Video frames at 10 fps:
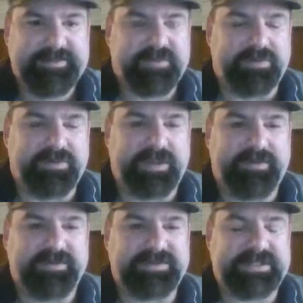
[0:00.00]
who they
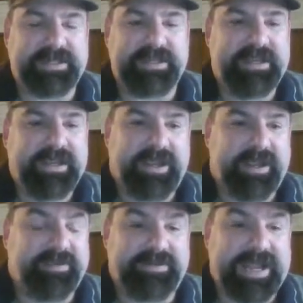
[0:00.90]
never see,
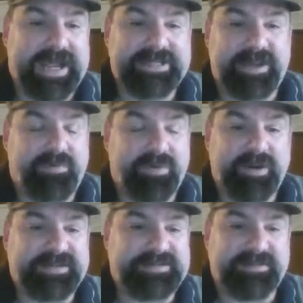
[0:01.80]
and their dad's at
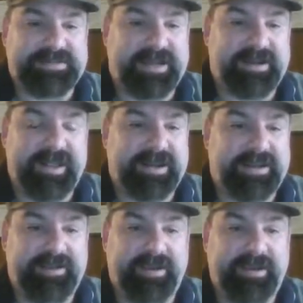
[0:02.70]
work until 10 o'clock
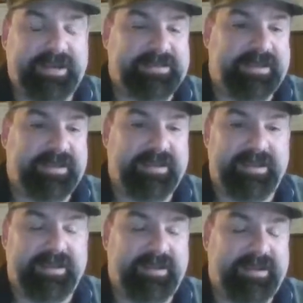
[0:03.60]
at night at
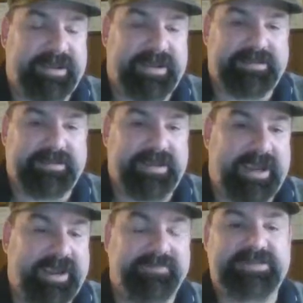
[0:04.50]
the
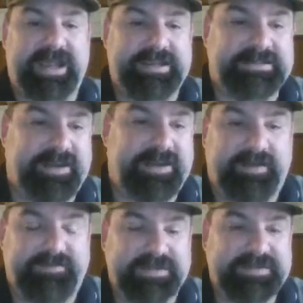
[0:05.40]
advertising
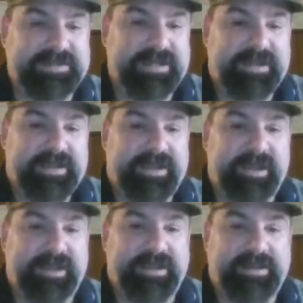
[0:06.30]
office,
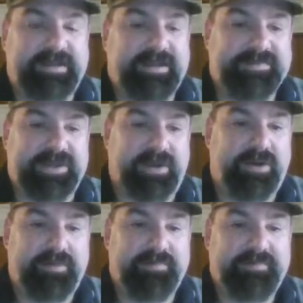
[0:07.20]
and he comes
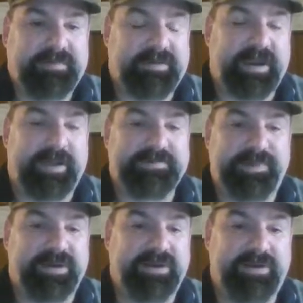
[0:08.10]
home, grabs a
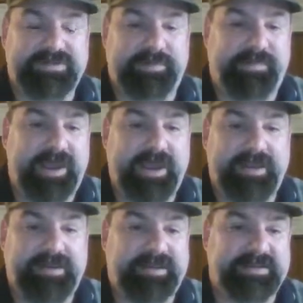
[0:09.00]
beer and goes to
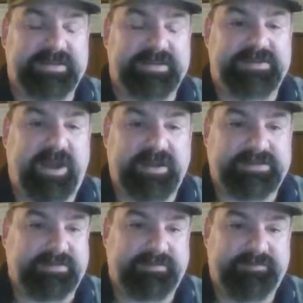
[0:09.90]
bed, doesn't even talk
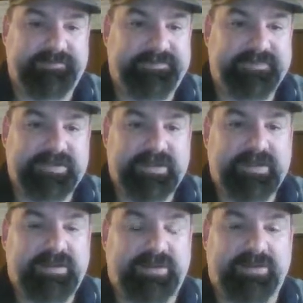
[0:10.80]
to him.
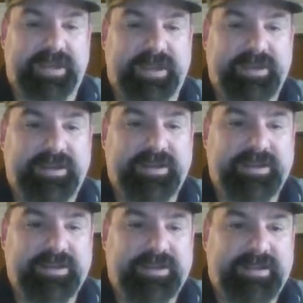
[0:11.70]
Okay?
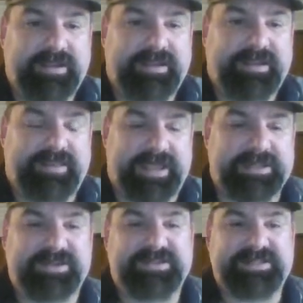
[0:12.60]

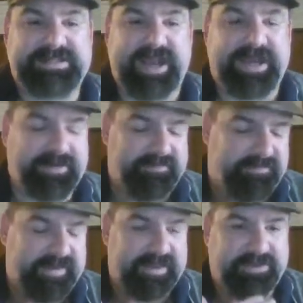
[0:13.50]
That's our society, and
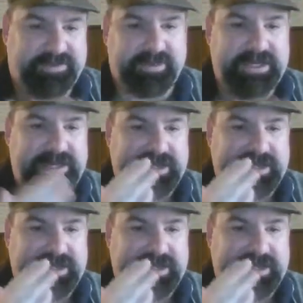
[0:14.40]
we've had 3